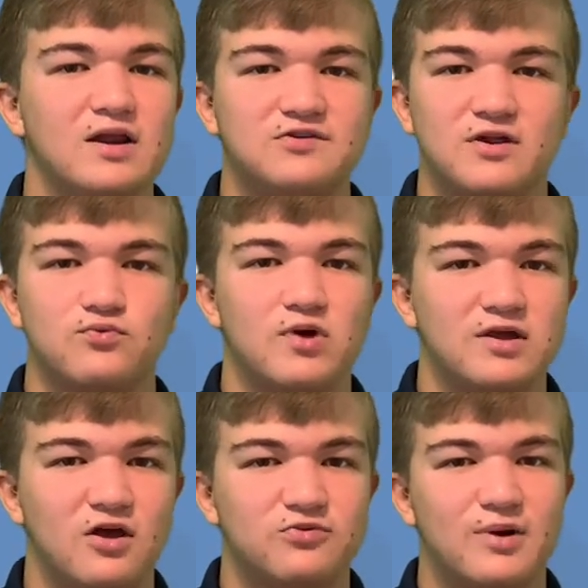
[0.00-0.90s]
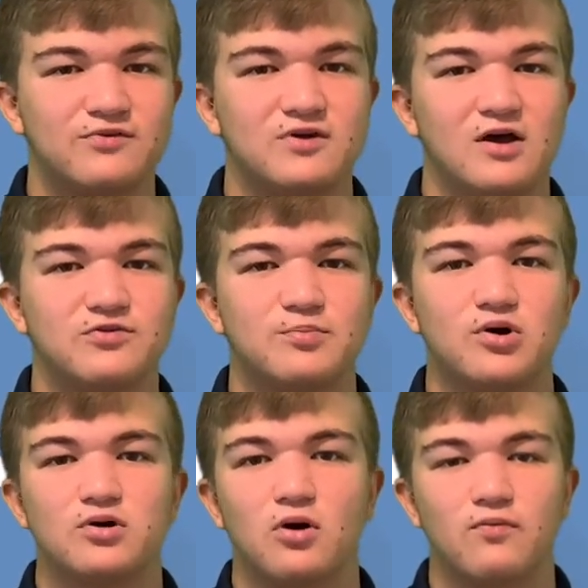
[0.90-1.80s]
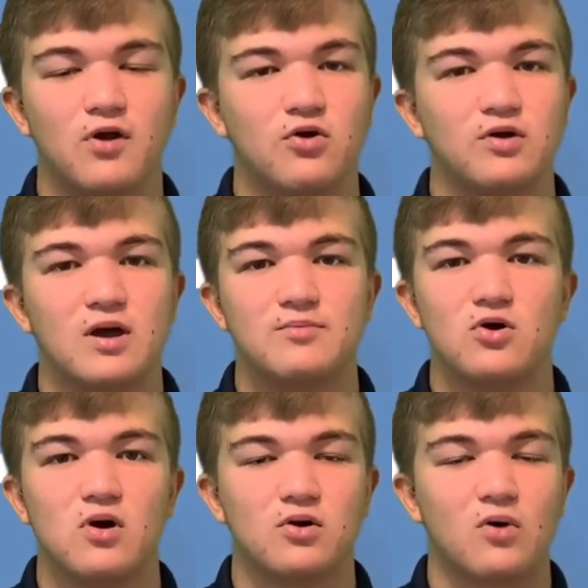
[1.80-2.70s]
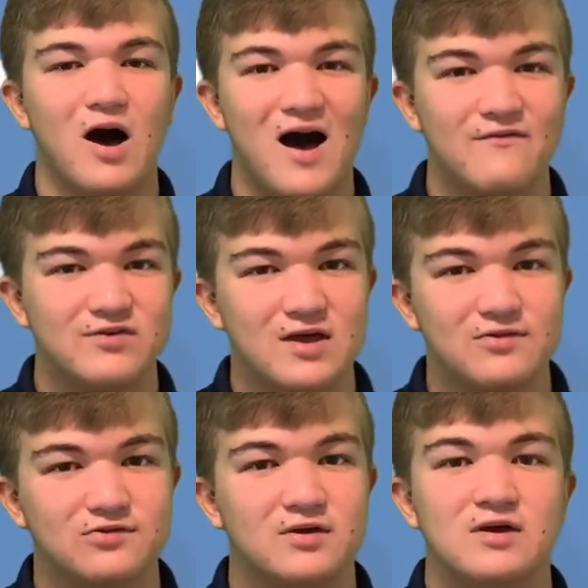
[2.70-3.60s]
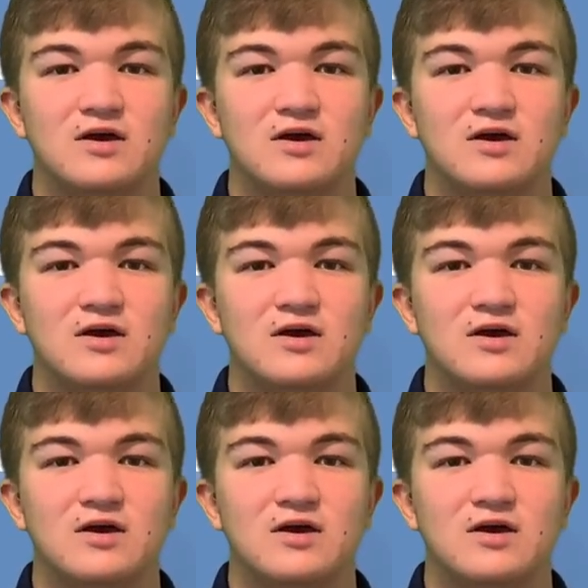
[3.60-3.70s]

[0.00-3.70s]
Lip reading: He said he read Gus Malzahn's book on the Hurry Up, No Huddle offense.